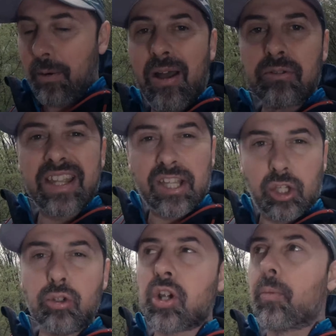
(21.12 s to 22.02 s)
around the
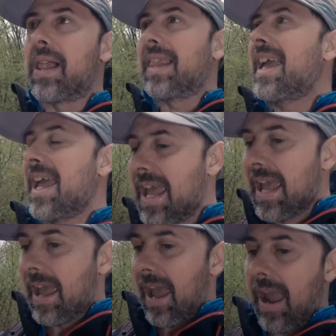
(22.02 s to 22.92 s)
Soča Valley
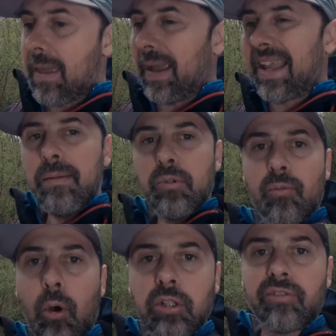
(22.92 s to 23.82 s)
and I came to
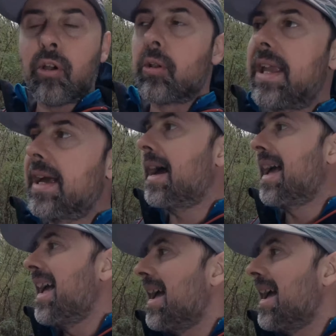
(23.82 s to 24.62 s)
a waterfall here